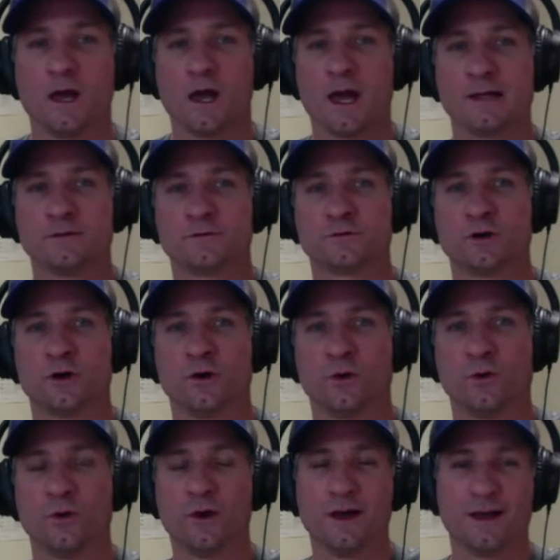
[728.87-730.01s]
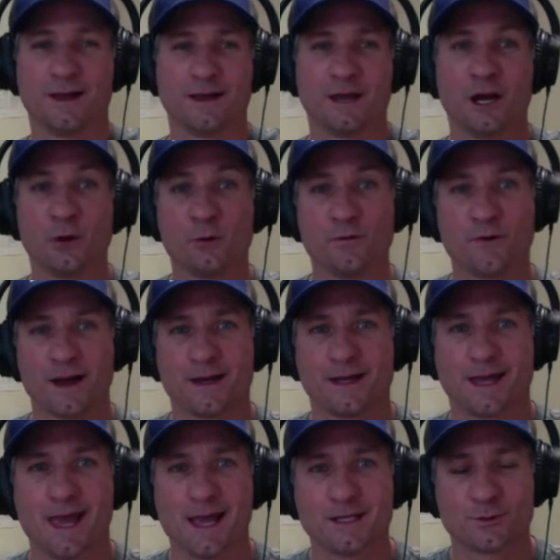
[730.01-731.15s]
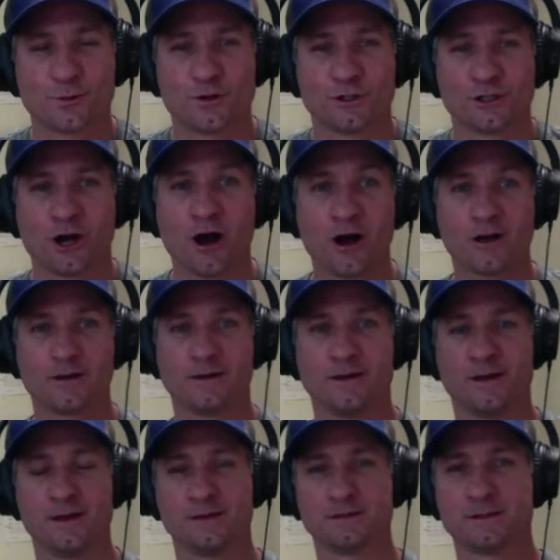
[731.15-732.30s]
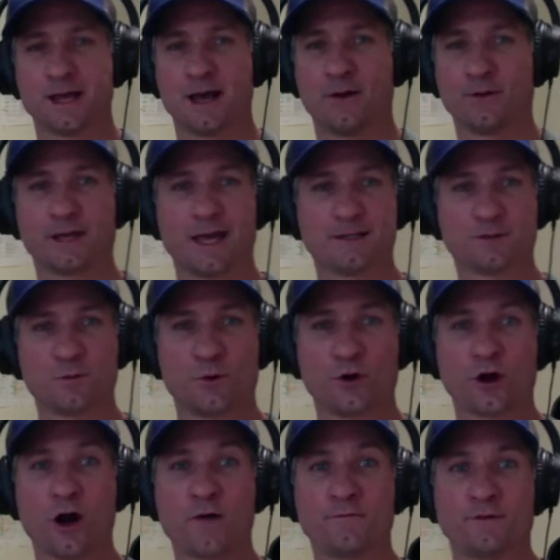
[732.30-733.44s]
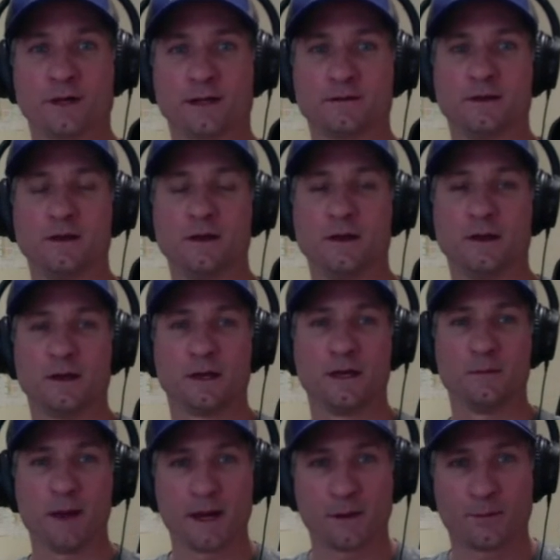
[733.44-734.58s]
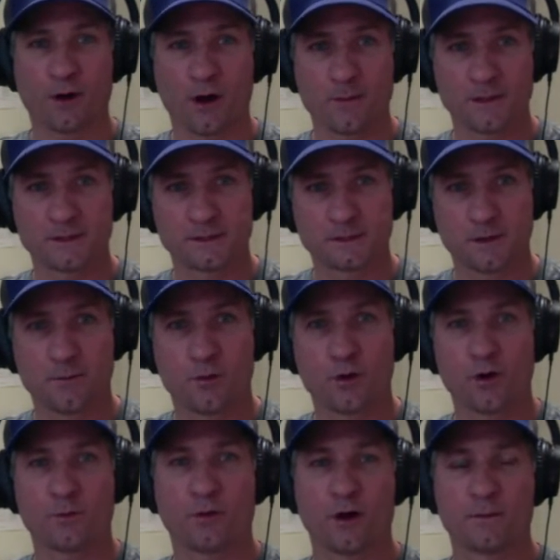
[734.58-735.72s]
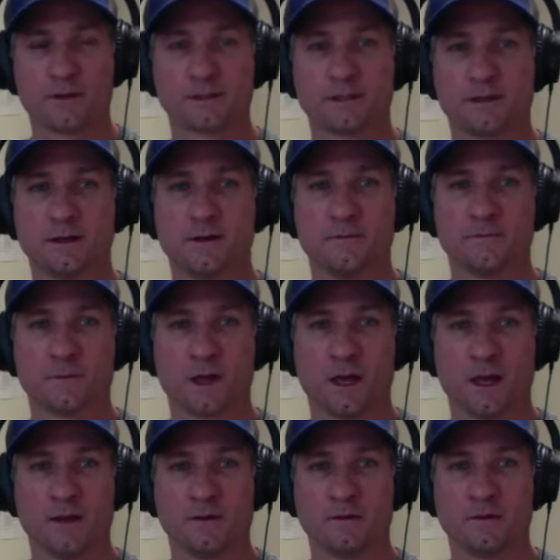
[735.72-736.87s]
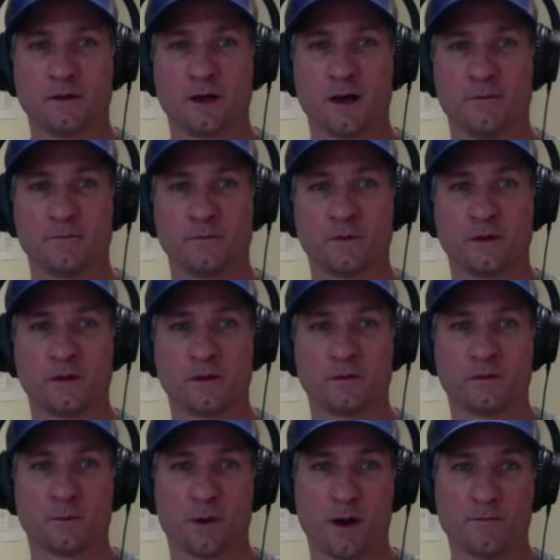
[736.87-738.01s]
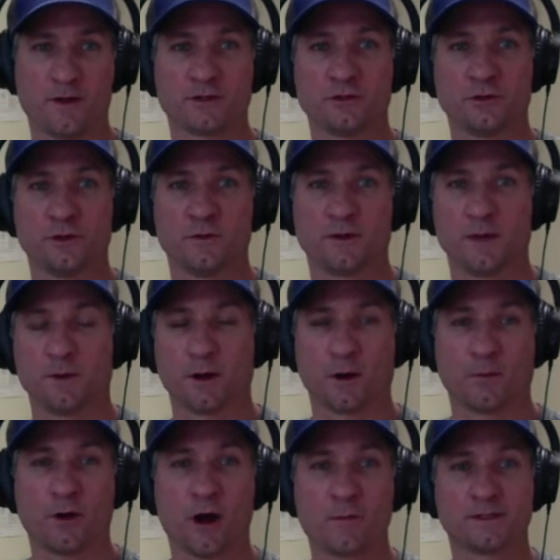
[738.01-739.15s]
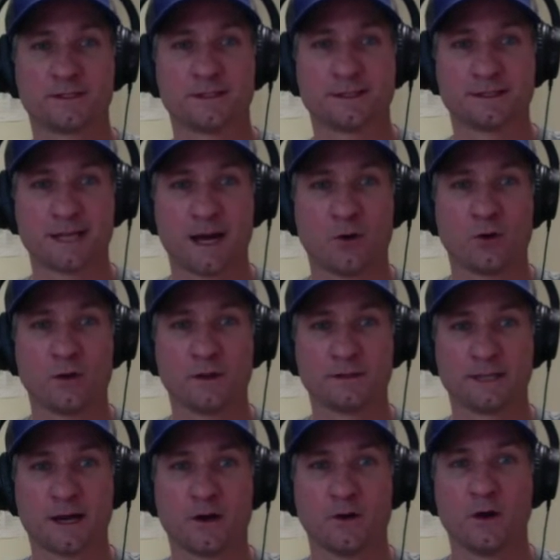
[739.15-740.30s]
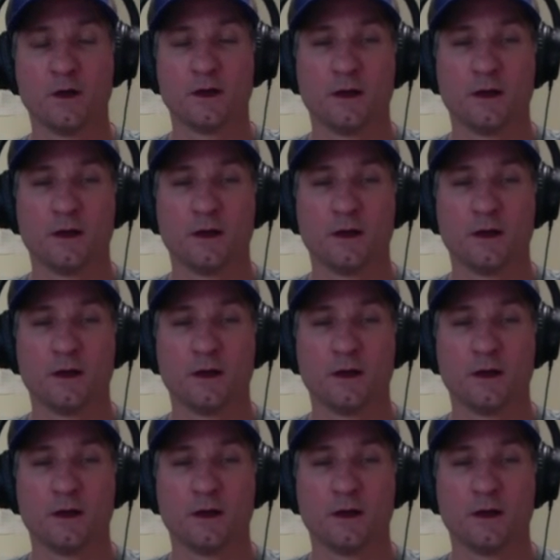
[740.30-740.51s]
And so here we find a case where John is now in a case of moral conflict. He made a promise, it's an important promise, and the prima facie duty of keeping our promises is now